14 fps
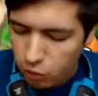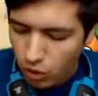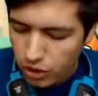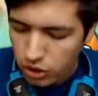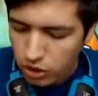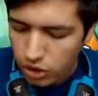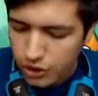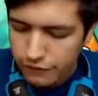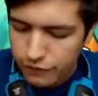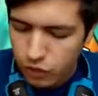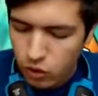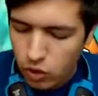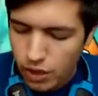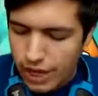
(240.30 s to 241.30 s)
of what you're looking
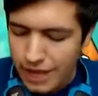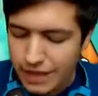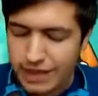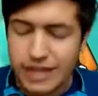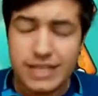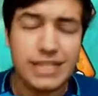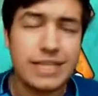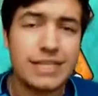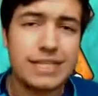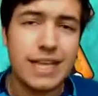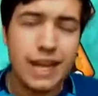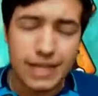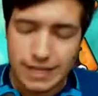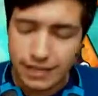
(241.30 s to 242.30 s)
for, and that is
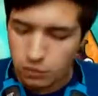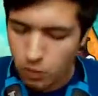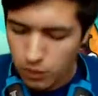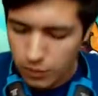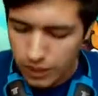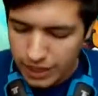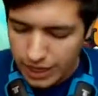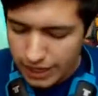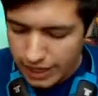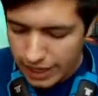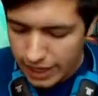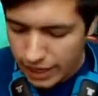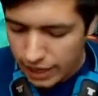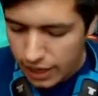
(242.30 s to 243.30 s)
exactly what we're getting
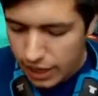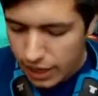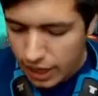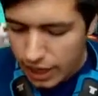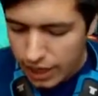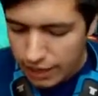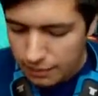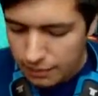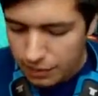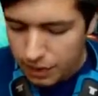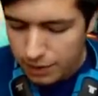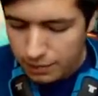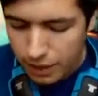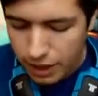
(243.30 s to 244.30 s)
here in
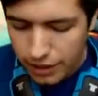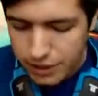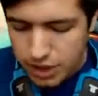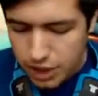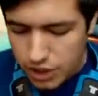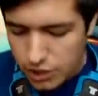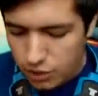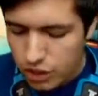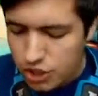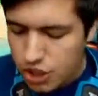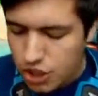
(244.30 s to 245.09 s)
Plunder Pirates. So I'm